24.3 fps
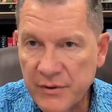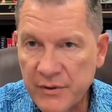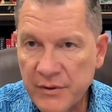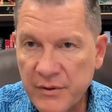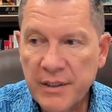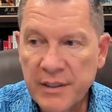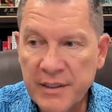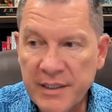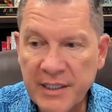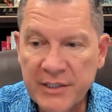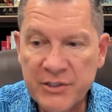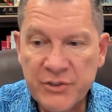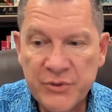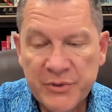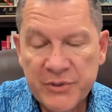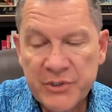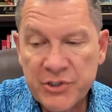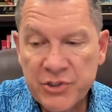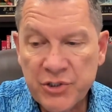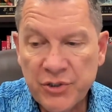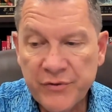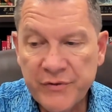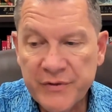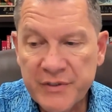And that's what
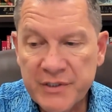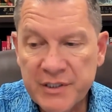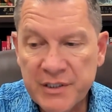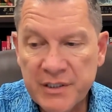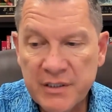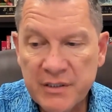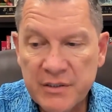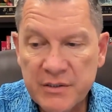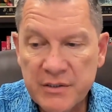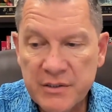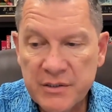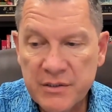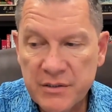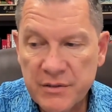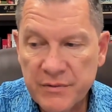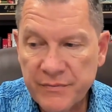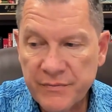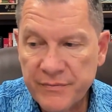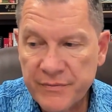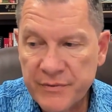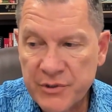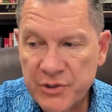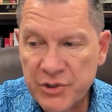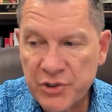service is.
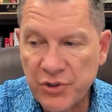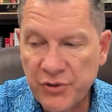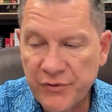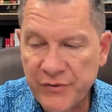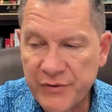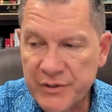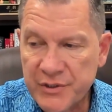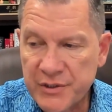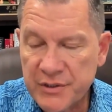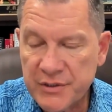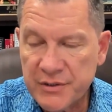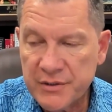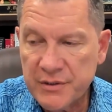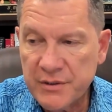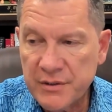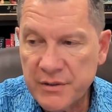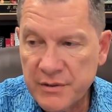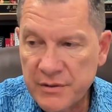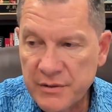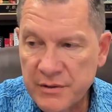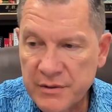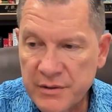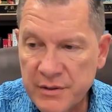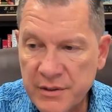Service
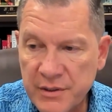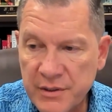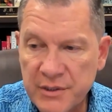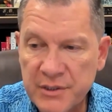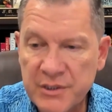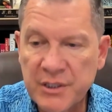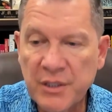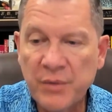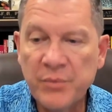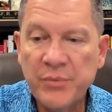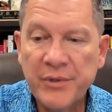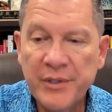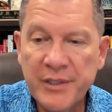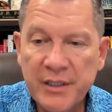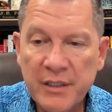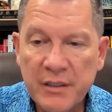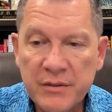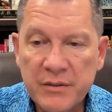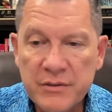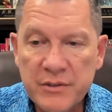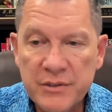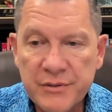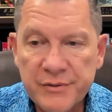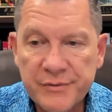to someone
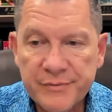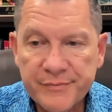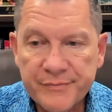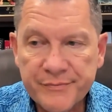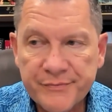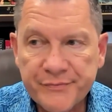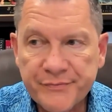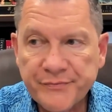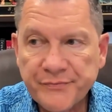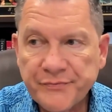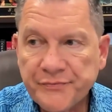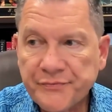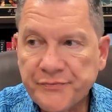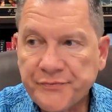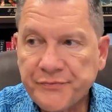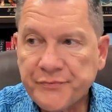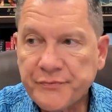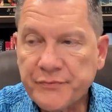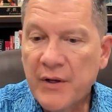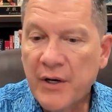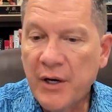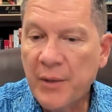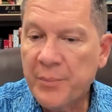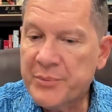else.
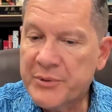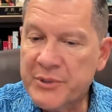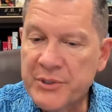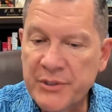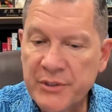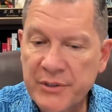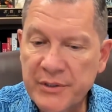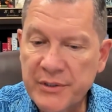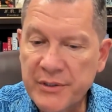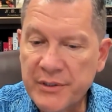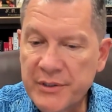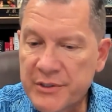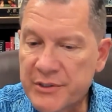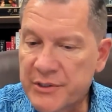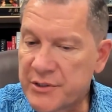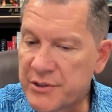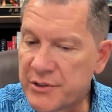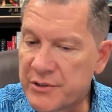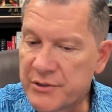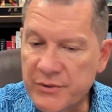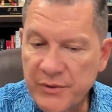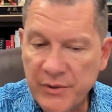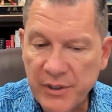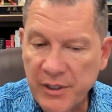Opportunities to
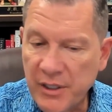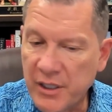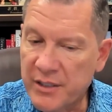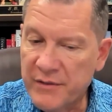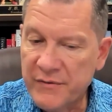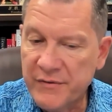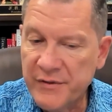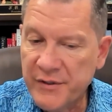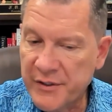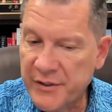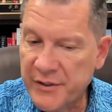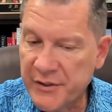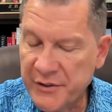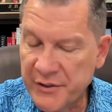do a lot of other